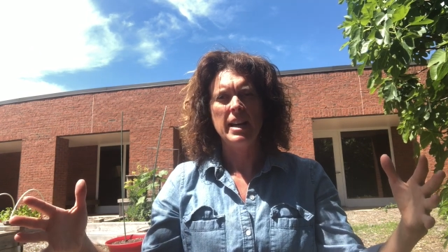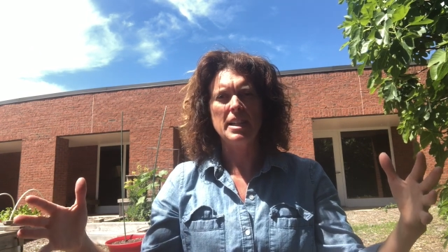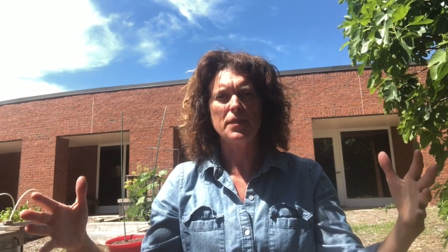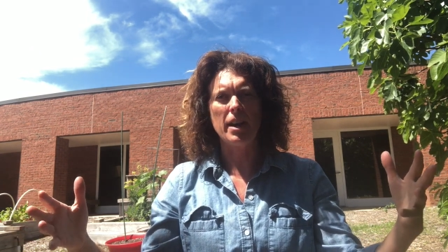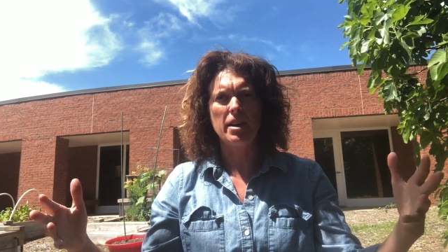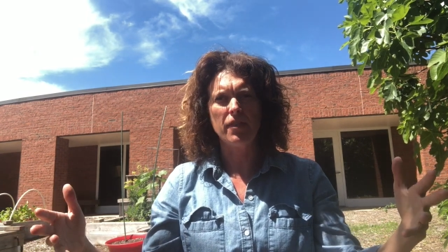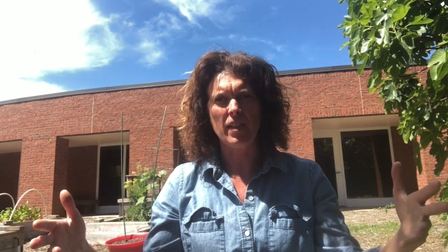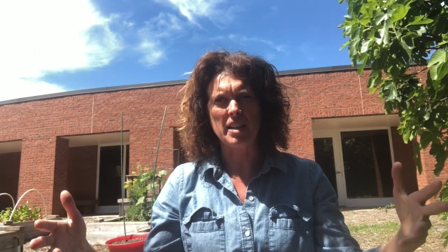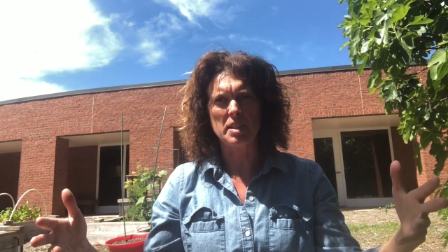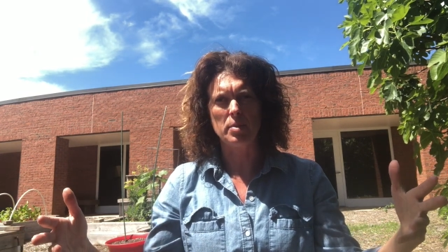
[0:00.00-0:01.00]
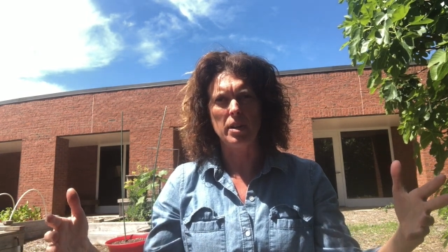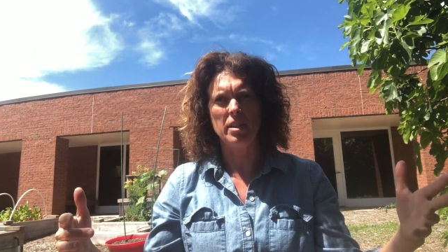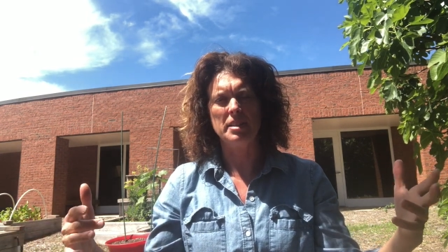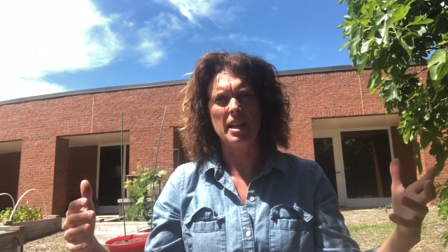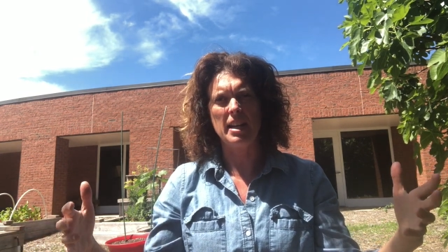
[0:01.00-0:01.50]
It's very flexible,
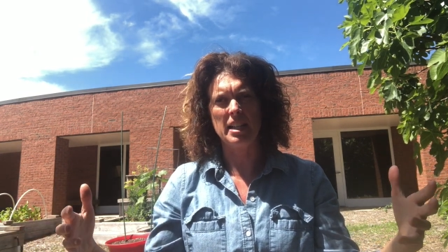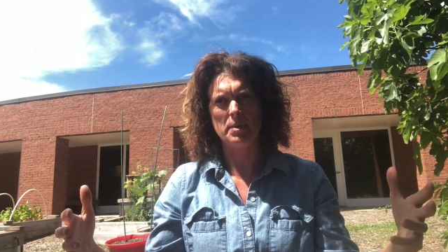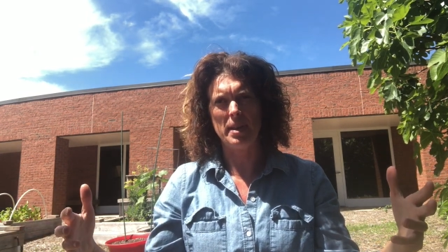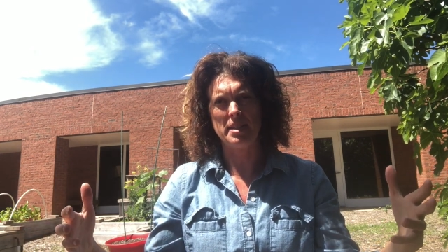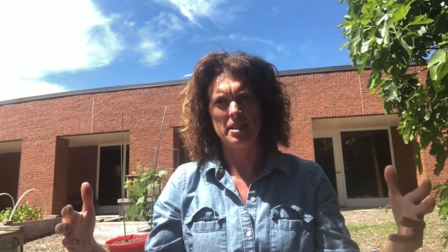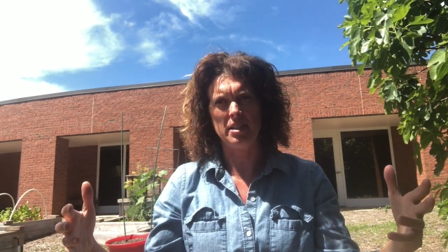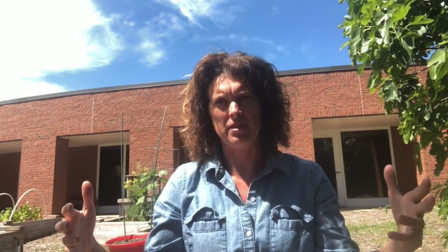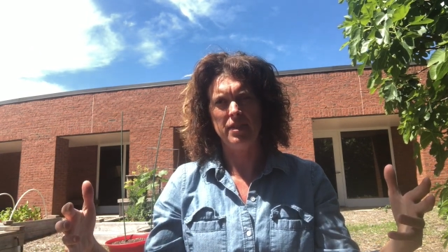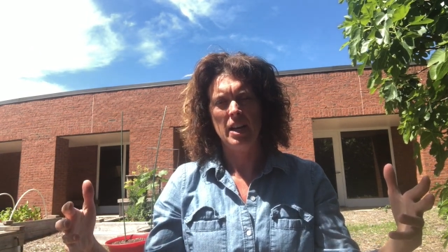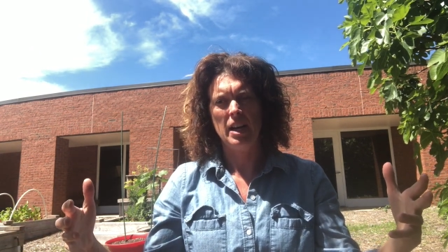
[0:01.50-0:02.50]
it's inexpensive,